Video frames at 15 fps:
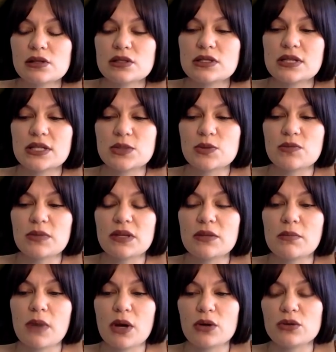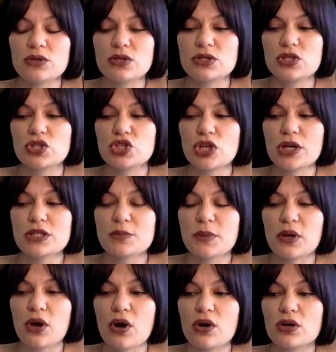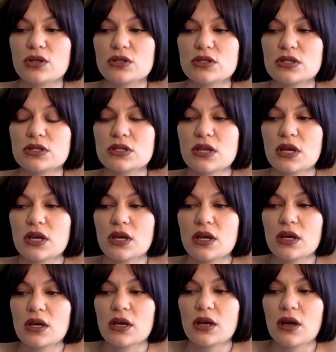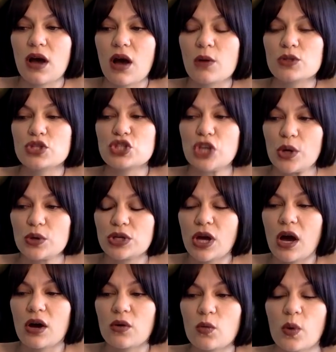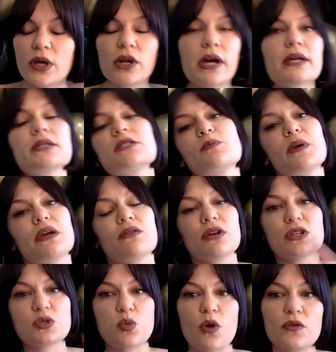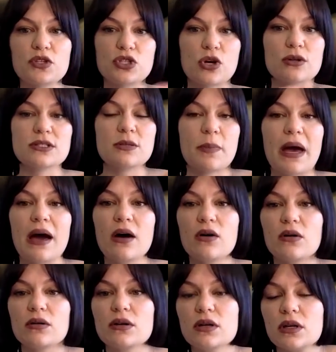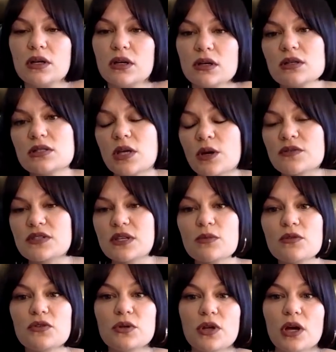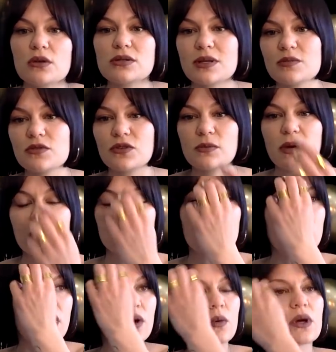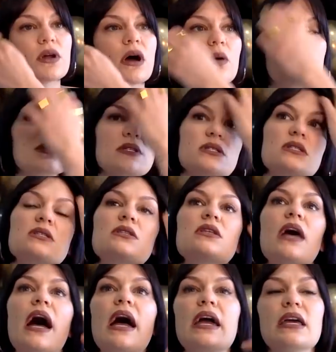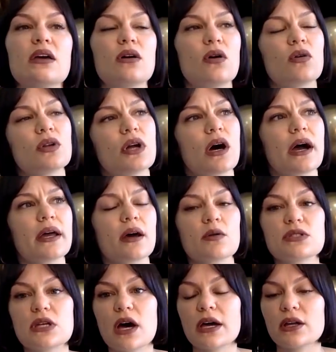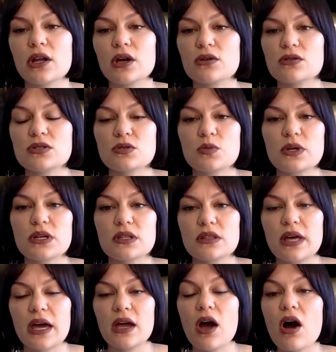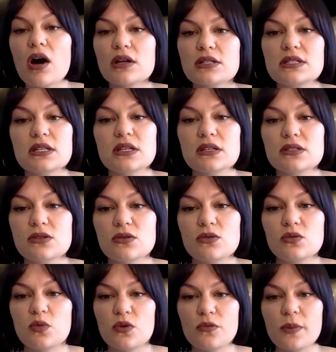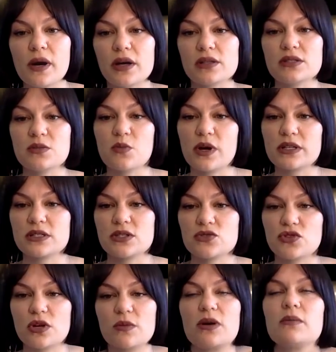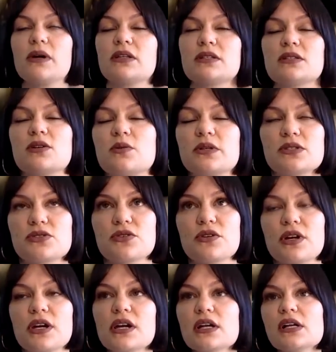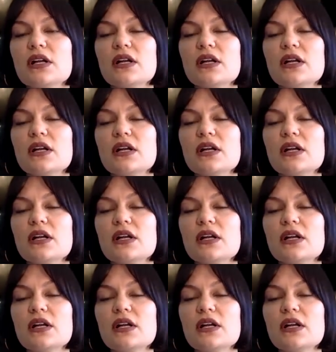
sits with me the most just because I was so young when I experienced what the song's about. So if some of you know, some of you may not know, when I was 8 or 9, I was diagnosed with a heart disease called Wolff-Parkinson-White syndrome. I'll make this a quick story.